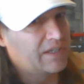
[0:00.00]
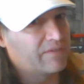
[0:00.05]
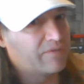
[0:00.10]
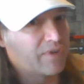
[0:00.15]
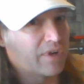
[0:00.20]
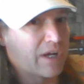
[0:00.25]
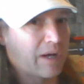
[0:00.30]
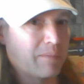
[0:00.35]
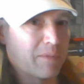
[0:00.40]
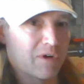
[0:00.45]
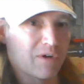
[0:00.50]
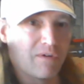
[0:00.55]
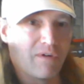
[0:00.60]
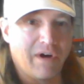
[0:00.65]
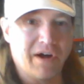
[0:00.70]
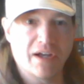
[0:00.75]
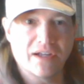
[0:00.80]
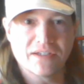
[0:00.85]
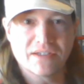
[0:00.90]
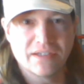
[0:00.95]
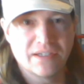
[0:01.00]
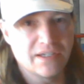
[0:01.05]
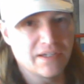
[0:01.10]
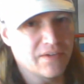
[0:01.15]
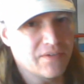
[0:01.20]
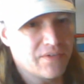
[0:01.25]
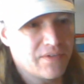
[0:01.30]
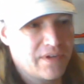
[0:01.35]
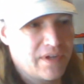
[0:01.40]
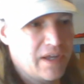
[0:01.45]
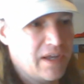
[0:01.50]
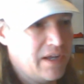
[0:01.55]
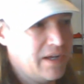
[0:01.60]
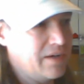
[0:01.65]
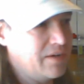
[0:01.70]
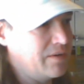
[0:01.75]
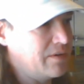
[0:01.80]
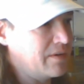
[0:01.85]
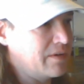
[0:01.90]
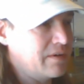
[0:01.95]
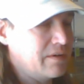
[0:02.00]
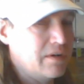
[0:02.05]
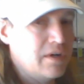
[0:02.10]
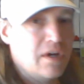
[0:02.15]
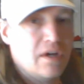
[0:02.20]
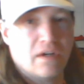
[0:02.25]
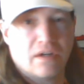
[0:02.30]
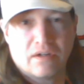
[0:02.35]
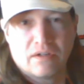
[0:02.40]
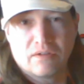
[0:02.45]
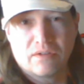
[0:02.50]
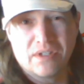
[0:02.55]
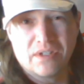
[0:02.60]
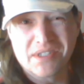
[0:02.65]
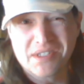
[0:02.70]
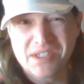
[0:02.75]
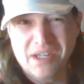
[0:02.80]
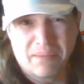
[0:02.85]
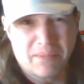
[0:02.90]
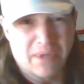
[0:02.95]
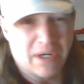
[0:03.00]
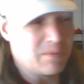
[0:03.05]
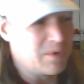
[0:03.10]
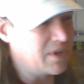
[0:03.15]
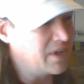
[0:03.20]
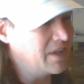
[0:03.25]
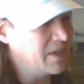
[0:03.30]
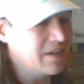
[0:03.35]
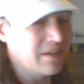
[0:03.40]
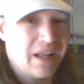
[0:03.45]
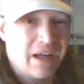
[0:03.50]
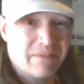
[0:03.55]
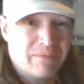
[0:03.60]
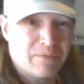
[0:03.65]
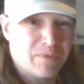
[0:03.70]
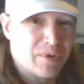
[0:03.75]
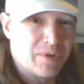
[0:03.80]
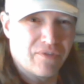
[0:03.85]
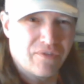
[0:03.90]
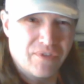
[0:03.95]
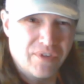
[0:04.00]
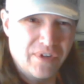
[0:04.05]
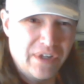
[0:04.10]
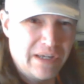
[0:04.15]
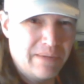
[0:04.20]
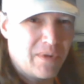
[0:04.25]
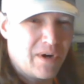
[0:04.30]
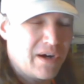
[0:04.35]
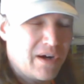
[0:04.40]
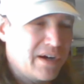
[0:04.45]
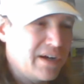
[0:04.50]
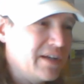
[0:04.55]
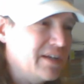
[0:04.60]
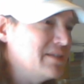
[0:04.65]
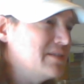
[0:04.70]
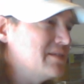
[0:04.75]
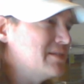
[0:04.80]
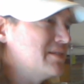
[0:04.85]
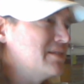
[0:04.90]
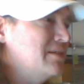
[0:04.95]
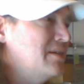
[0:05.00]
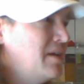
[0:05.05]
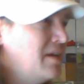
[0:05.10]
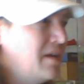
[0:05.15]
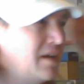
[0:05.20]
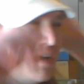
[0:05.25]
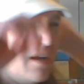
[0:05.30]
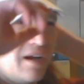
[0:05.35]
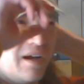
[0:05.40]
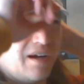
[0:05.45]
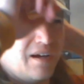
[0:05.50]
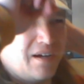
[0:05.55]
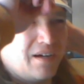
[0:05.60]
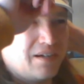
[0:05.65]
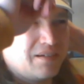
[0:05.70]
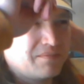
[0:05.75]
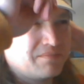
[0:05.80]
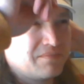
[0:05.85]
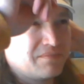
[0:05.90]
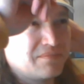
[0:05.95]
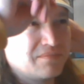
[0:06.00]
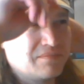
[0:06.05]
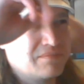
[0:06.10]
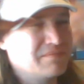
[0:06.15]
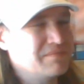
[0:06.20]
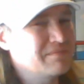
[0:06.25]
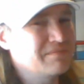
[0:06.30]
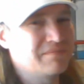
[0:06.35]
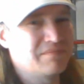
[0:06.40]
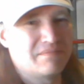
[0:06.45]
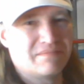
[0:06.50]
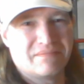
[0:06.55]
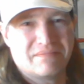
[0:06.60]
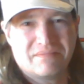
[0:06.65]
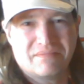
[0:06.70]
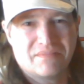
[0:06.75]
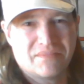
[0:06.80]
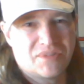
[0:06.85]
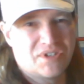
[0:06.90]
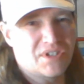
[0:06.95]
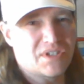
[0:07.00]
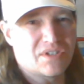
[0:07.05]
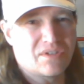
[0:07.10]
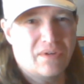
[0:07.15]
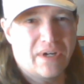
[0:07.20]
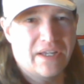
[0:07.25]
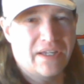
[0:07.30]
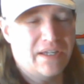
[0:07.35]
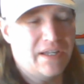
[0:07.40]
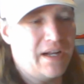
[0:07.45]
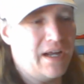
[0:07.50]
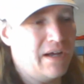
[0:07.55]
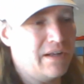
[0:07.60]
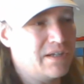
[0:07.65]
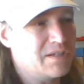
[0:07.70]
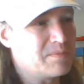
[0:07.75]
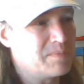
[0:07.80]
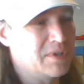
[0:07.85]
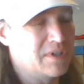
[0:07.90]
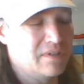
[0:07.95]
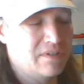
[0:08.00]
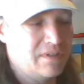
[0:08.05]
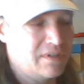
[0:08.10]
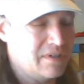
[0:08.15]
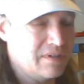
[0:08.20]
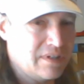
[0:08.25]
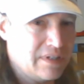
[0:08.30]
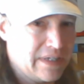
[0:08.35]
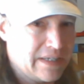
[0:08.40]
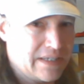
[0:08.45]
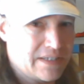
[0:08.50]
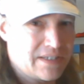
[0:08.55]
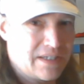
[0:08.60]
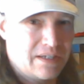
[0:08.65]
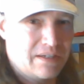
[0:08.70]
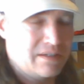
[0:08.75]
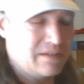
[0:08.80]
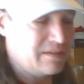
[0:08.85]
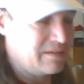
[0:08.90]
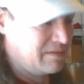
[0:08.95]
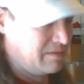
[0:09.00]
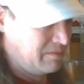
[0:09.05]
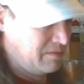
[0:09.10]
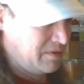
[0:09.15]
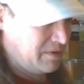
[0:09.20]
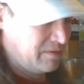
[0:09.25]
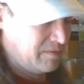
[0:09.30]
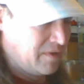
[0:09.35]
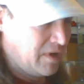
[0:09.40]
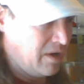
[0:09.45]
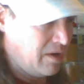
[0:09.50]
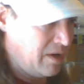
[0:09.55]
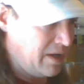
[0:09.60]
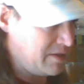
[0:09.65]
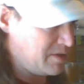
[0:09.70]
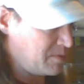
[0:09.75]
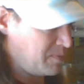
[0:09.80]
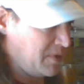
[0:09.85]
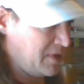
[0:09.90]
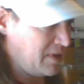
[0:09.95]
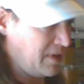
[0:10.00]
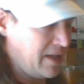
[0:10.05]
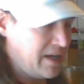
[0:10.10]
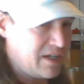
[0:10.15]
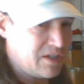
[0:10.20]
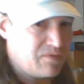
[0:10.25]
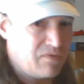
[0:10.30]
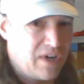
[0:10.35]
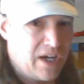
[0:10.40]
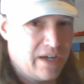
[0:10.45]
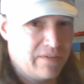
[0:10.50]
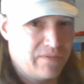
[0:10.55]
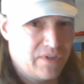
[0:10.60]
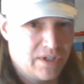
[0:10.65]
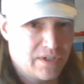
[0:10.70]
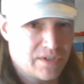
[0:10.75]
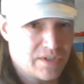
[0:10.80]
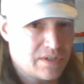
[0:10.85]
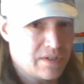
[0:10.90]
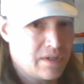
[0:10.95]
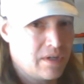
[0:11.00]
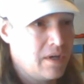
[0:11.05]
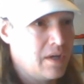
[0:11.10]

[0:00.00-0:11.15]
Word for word: if we come across anything or this summer, I'm going to hit a lot more flea markets. Um, just so I can get out. I spent, you know, like I said, it, you know, I spent the last five years